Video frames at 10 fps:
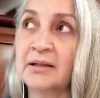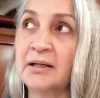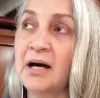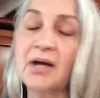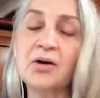
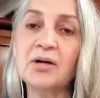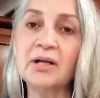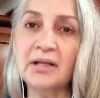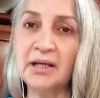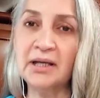I
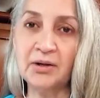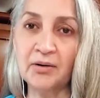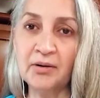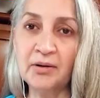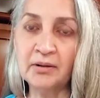couldn't
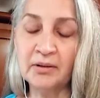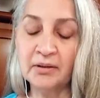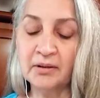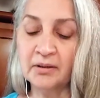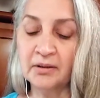hear,
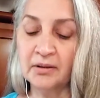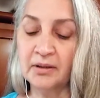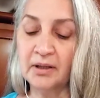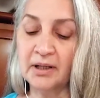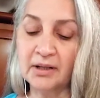
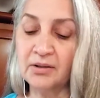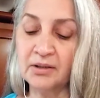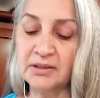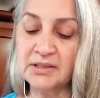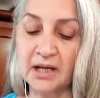and I
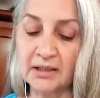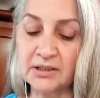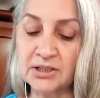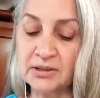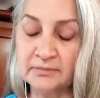couldn't touch.